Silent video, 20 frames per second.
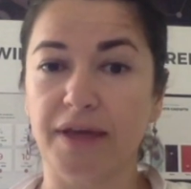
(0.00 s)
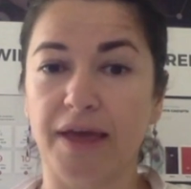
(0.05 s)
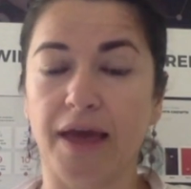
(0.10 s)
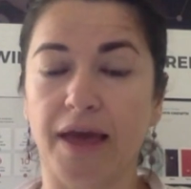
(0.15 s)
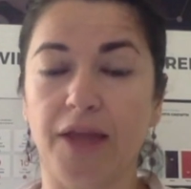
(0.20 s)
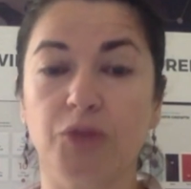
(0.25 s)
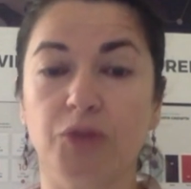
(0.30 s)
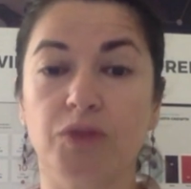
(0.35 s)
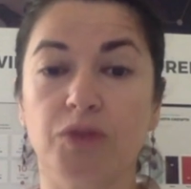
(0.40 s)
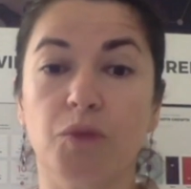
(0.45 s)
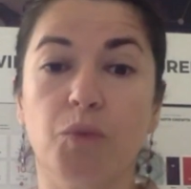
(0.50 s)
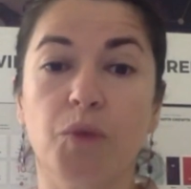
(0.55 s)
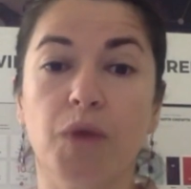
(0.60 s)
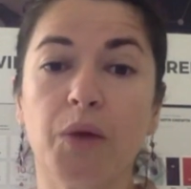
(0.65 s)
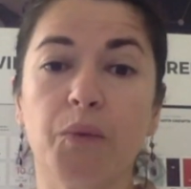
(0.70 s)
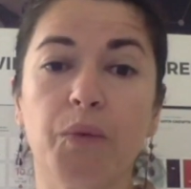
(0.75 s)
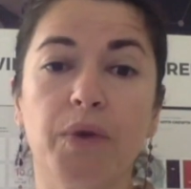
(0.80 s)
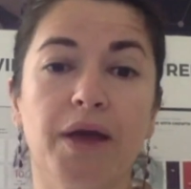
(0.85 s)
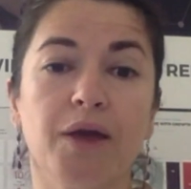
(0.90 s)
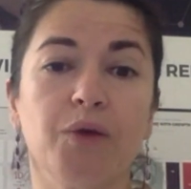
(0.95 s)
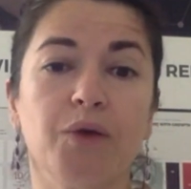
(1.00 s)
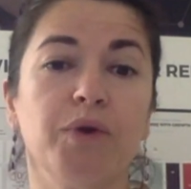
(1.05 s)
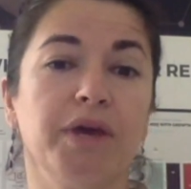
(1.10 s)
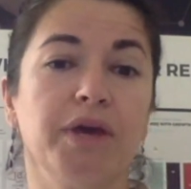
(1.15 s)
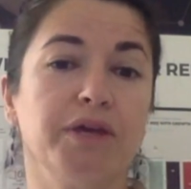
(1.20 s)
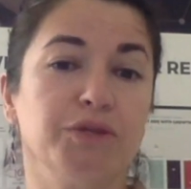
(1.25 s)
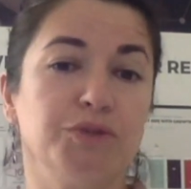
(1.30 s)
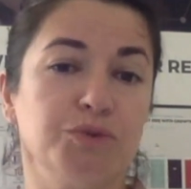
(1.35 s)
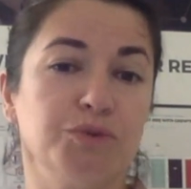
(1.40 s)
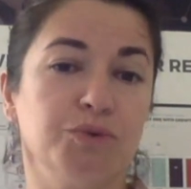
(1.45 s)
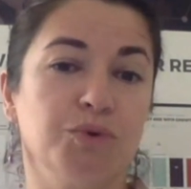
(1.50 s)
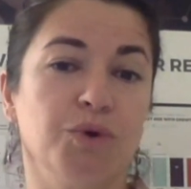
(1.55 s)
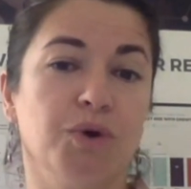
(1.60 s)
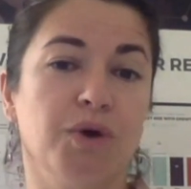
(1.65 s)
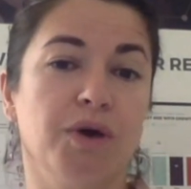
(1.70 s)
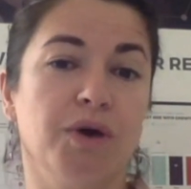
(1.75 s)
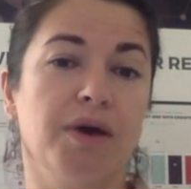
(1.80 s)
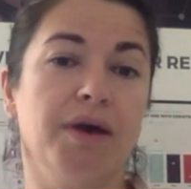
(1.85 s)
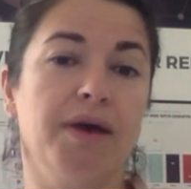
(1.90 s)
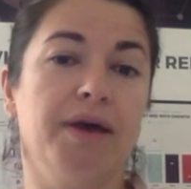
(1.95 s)
and the way we are going to
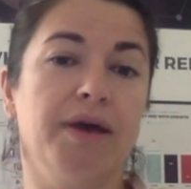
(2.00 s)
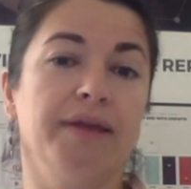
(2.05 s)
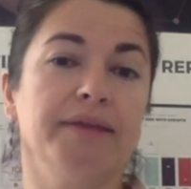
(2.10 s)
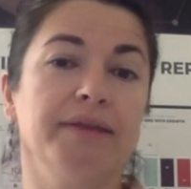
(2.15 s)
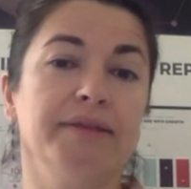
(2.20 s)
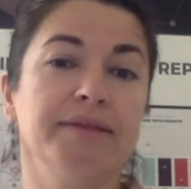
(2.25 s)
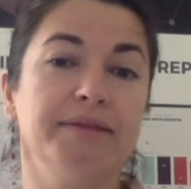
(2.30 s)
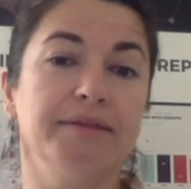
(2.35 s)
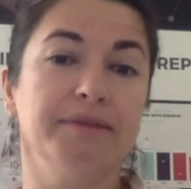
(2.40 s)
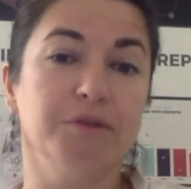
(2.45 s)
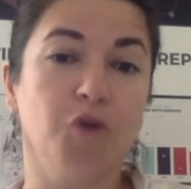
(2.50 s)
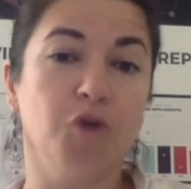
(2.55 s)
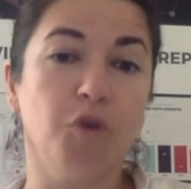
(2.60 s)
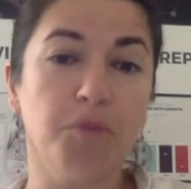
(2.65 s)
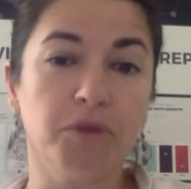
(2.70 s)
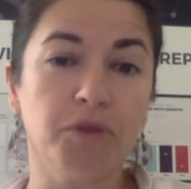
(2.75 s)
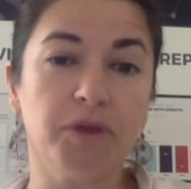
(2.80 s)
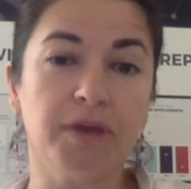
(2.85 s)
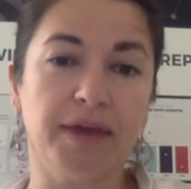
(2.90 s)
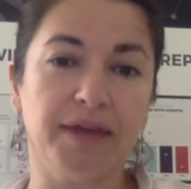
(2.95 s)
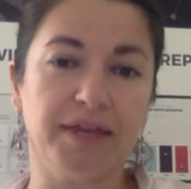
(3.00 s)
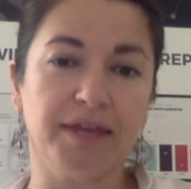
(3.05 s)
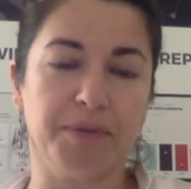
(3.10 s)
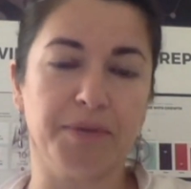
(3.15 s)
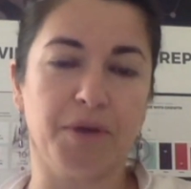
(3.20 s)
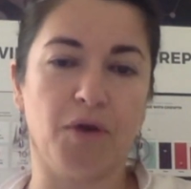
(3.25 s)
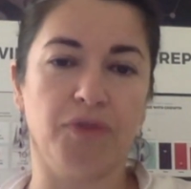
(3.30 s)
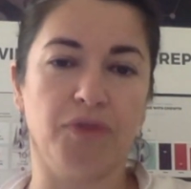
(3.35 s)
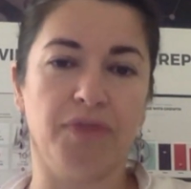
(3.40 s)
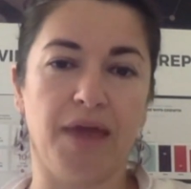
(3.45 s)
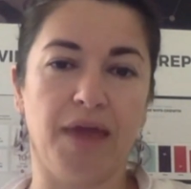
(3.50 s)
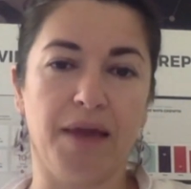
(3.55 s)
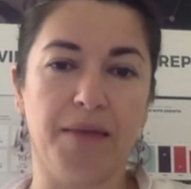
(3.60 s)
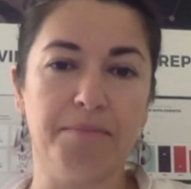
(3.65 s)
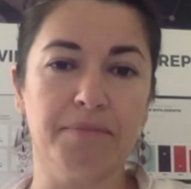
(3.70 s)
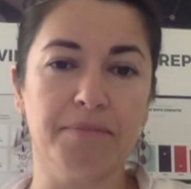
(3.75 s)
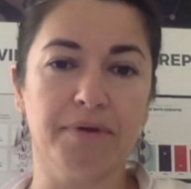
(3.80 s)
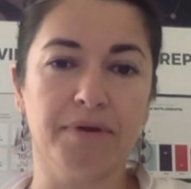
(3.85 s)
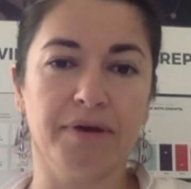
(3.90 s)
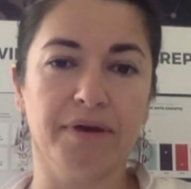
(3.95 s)
communicate about
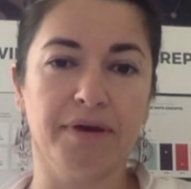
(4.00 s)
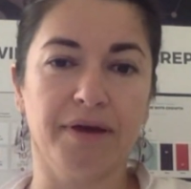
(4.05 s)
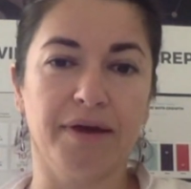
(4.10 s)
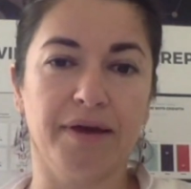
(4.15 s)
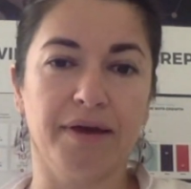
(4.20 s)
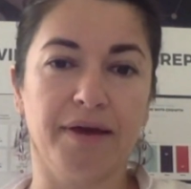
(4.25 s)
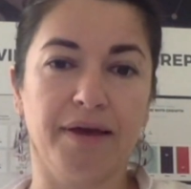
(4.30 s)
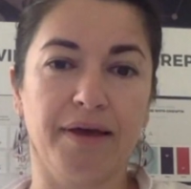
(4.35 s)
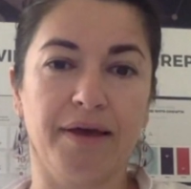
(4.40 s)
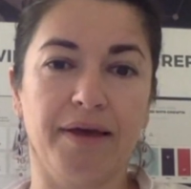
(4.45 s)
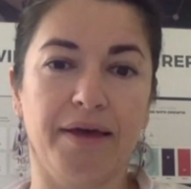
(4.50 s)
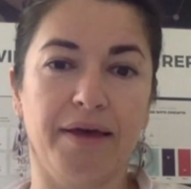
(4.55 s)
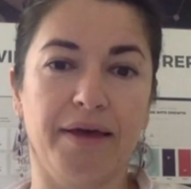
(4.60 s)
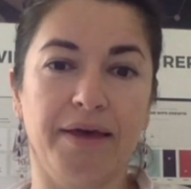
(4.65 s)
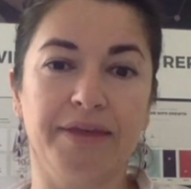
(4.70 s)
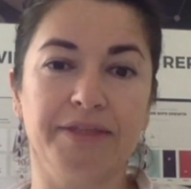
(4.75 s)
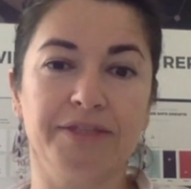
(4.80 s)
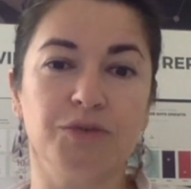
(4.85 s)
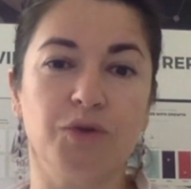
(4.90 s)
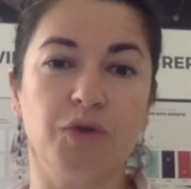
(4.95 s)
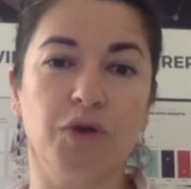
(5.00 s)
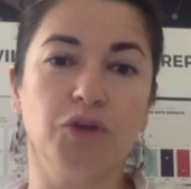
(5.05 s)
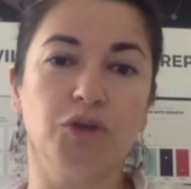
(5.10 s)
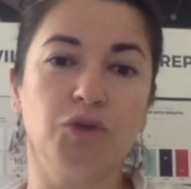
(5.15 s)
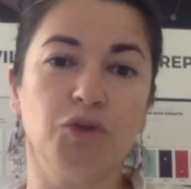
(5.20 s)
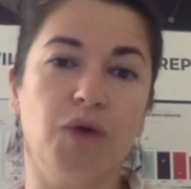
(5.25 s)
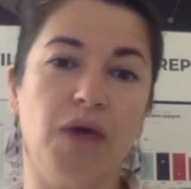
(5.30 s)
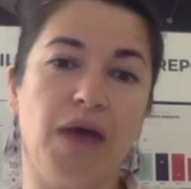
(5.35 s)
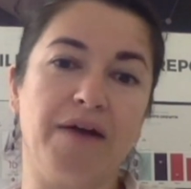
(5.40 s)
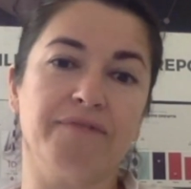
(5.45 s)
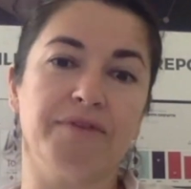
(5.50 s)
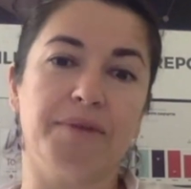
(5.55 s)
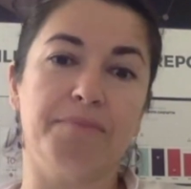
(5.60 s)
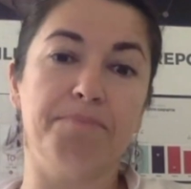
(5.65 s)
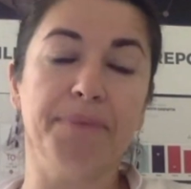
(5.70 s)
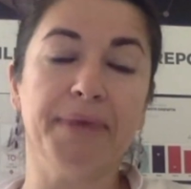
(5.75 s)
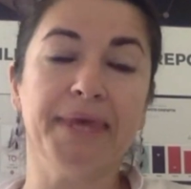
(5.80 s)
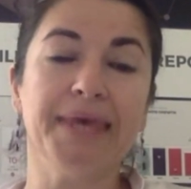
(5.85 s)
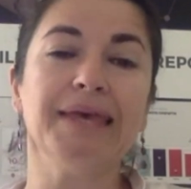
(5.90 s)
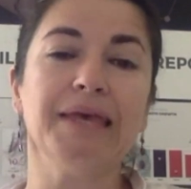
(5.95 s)
them, it's going to have
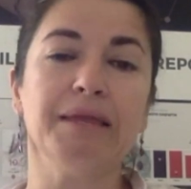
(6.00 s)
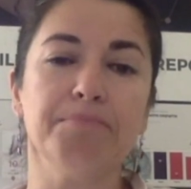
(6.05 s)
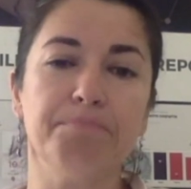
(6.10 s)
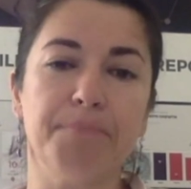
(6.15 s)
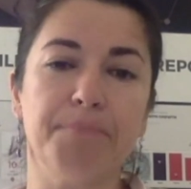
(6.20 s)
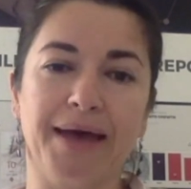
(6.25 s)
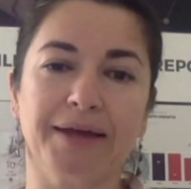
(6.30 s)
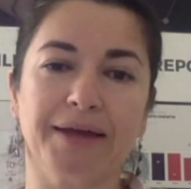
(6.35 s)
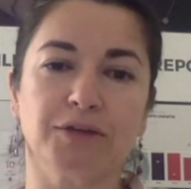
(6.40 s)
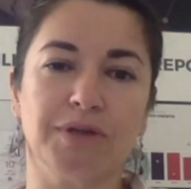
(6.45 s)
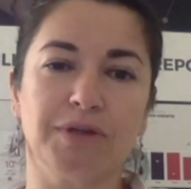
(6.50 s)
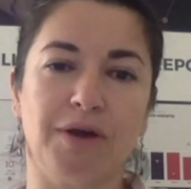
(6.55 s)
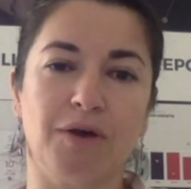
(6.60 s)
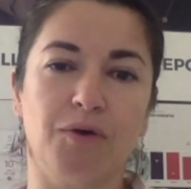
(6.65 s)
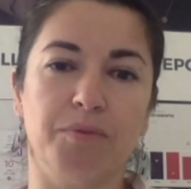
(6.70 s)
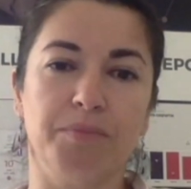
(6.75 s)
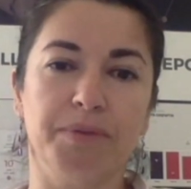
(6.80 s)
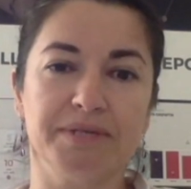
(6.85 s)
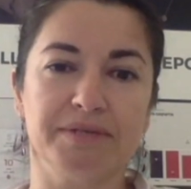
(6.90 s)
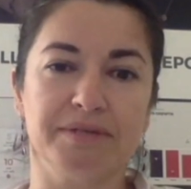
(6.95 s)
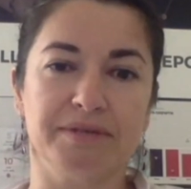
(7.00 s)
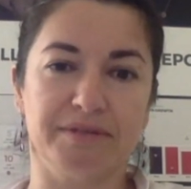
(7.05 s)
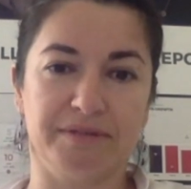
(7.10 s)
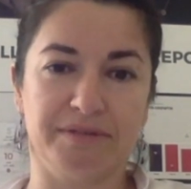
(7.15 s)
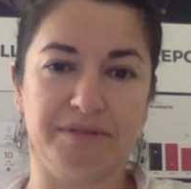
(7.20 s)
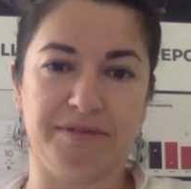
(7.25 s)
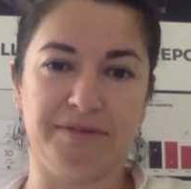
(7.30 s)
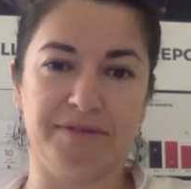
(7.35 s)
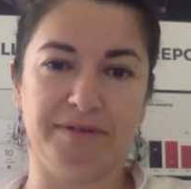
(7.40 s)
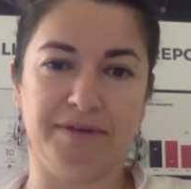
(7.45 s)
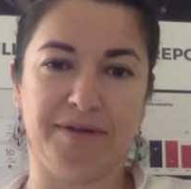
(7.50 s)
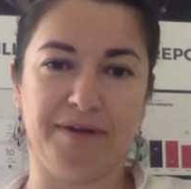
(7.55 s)
a big impact on our business.